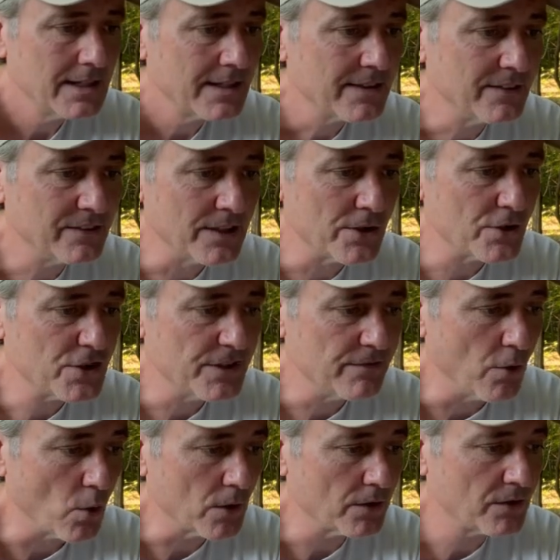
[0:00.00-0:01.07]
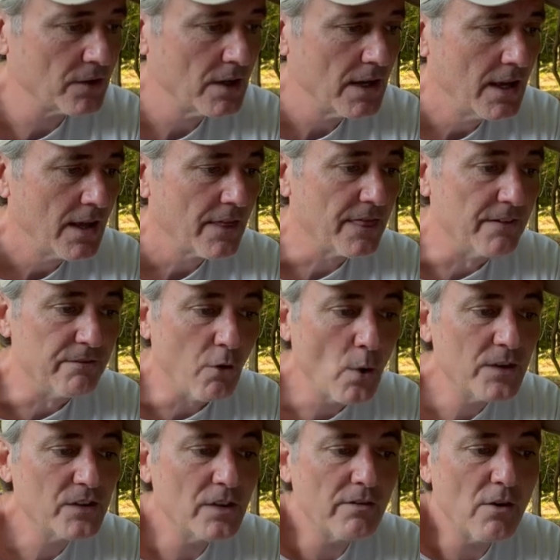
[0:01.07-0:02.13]
This energy force. The
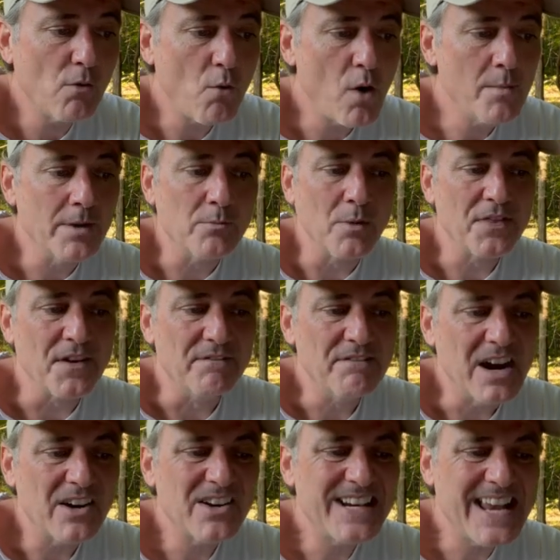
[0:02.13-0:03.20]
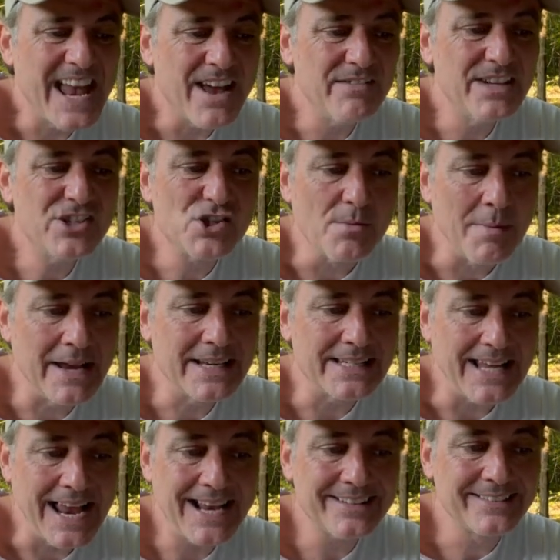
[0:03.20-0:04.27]
voice of a woman with a very heavy
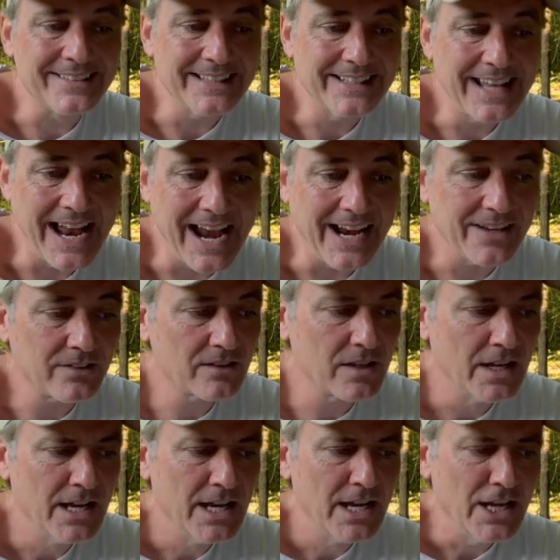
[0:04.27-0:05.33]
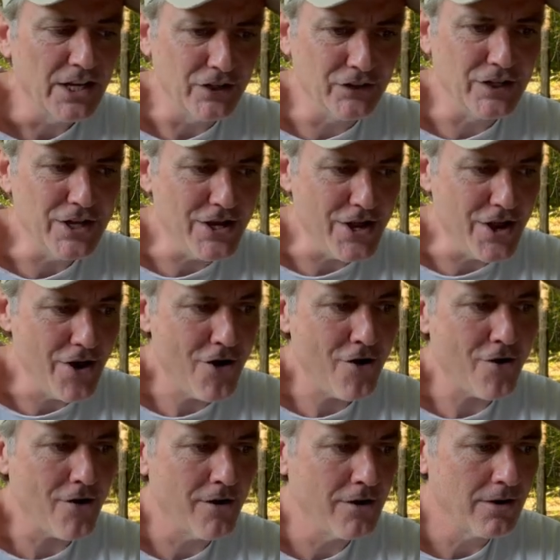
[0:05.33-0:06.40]
Jamaican accent asked, Is he here?
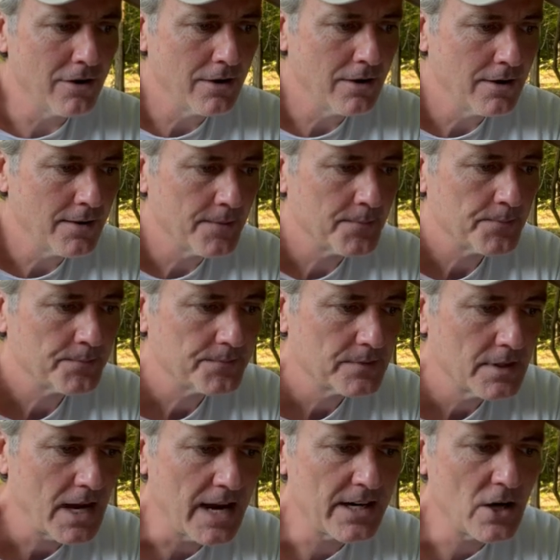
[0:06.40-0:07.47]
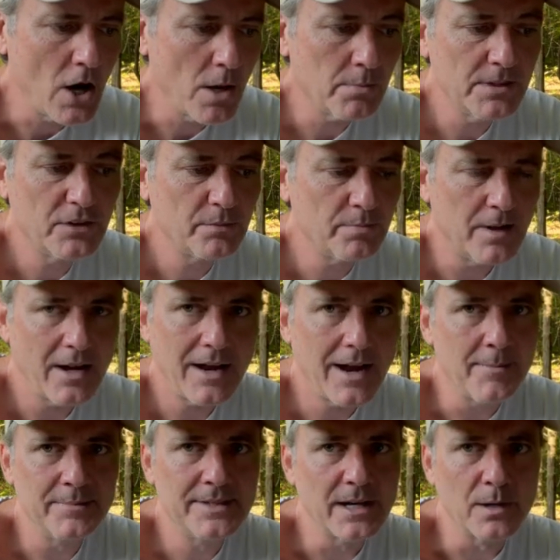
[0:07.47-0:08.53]
I calmly sp-
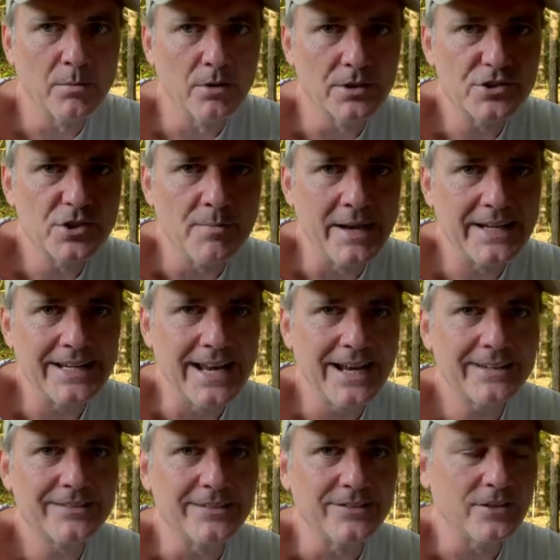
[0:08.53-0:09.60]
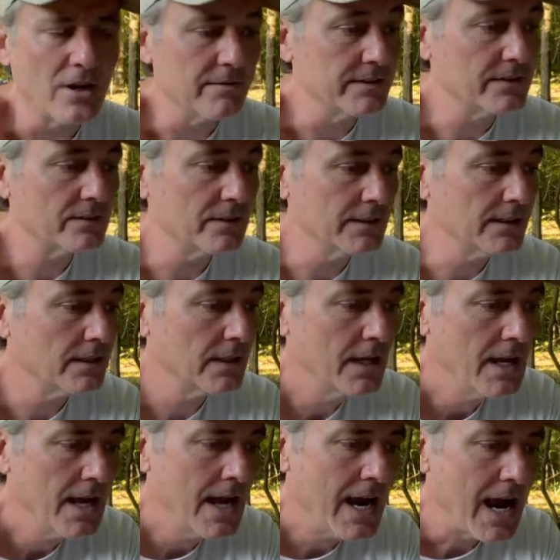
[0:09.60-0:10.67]
I'm terrible at Jamaican accents, obviously.
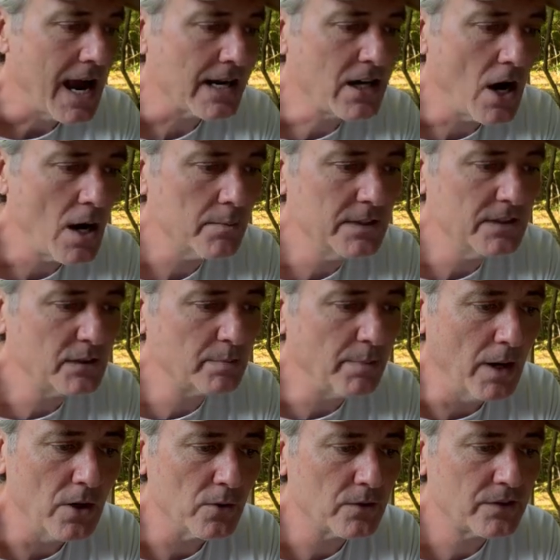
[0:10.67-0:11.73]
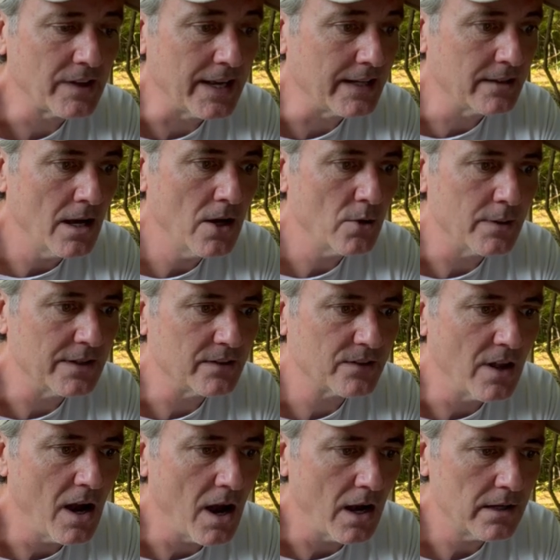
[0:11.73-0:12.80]
I calmly spoke, saying, No, he is
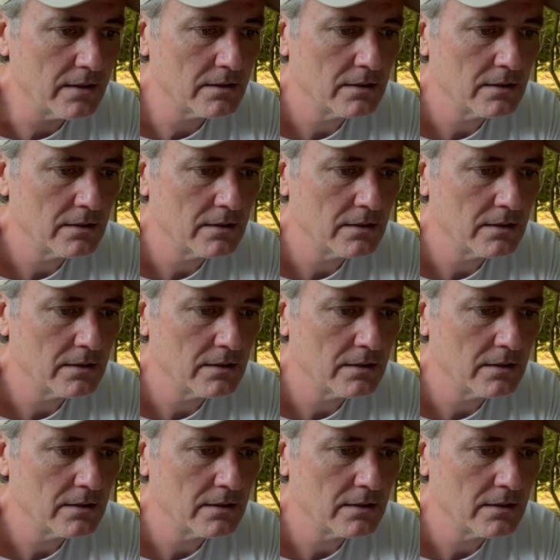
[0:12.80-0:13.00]
not.